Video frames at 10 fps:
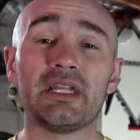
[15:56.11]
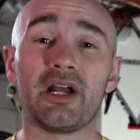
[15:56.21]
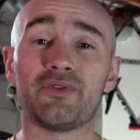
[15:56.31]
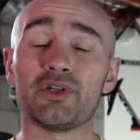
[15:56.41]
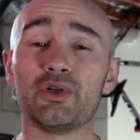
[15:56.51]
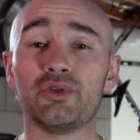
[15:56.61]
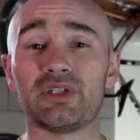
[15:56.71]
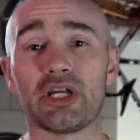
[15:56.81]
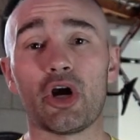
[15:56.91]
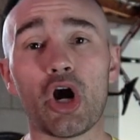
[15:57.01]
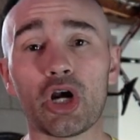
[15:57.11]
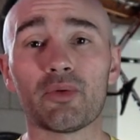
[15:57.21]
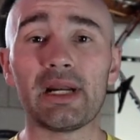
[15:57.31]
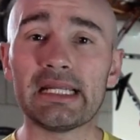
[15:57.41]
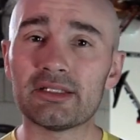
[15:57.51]
Now, if you're using heart
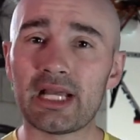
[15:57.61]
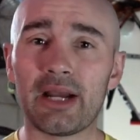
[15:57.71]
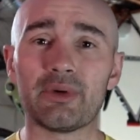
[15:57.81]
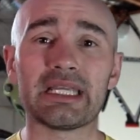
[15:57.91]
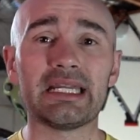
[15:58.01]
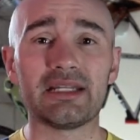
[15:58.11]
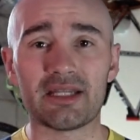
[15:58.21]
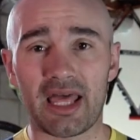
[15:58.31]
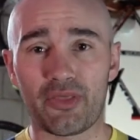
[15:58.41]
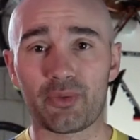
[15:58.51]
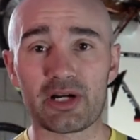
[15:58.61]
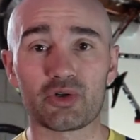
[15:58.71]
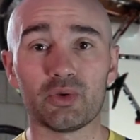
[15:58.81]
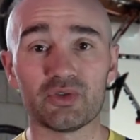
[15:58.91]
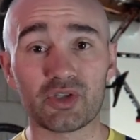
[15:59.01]
rate, I would get into that
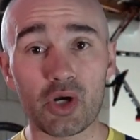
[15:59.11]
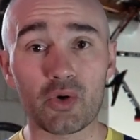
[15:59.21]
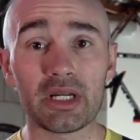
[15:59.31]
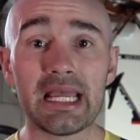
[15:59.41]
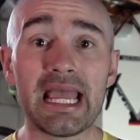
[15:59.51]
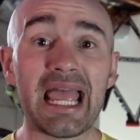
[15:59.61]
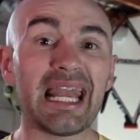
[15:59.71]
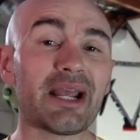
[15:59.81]
threshold zone and